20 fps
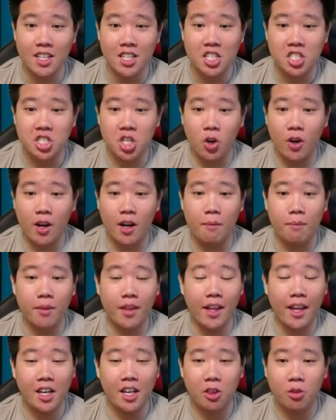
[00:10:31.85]
So
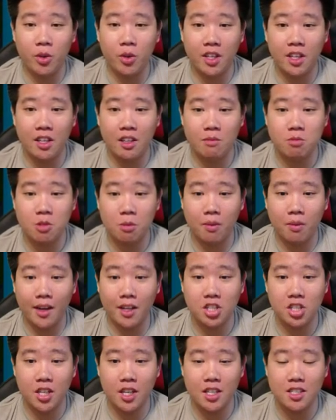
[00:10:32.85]
93 kingdom supply
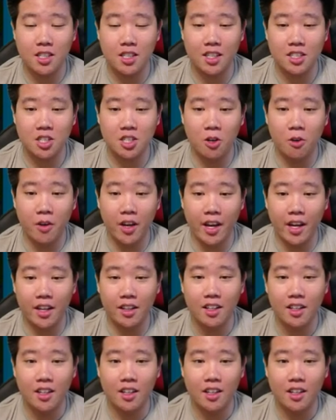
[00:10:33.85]
chests. Let's go ahead